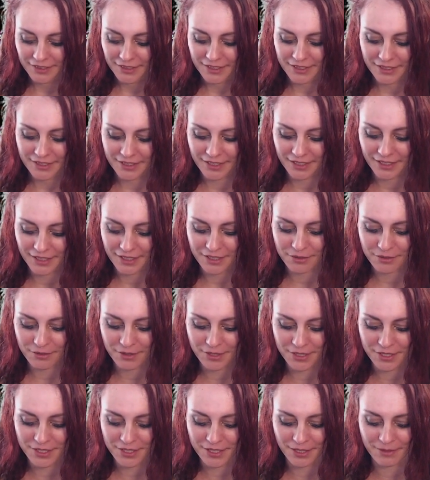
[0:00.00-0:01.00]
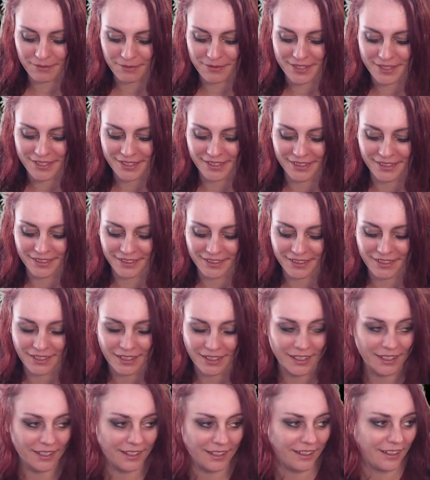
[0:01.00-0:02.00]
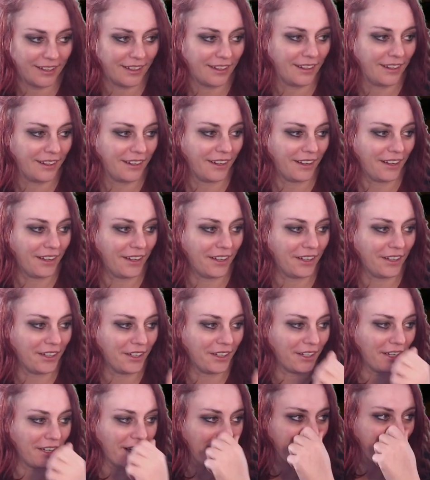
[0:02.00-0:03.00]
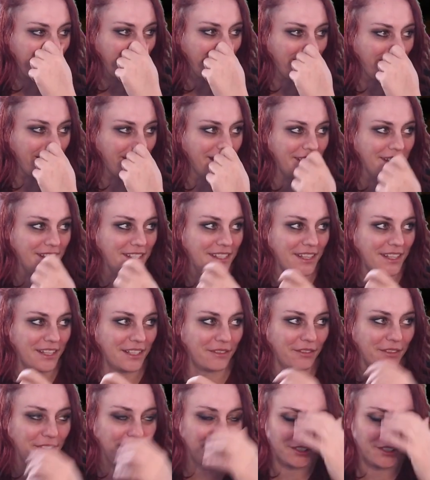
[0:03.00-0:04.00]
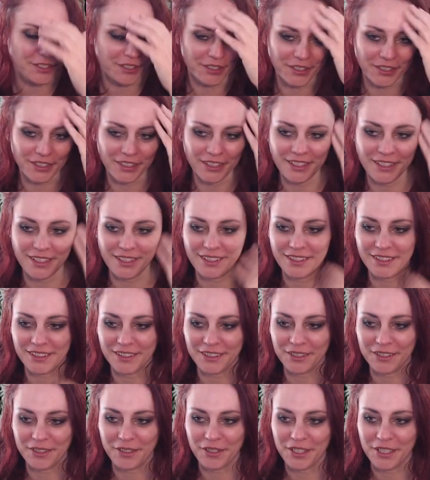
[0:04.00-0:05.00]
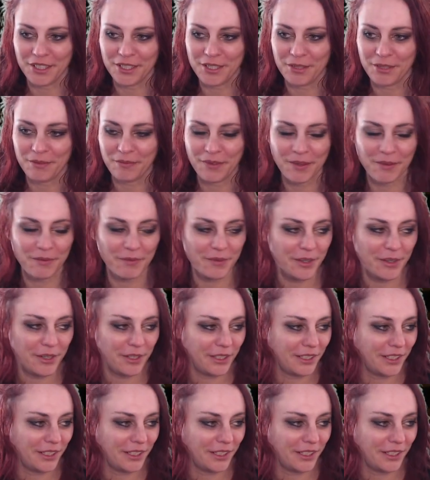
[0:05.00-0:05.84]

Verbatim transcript: That was something. Uh, I think this adventure is uh, going to be more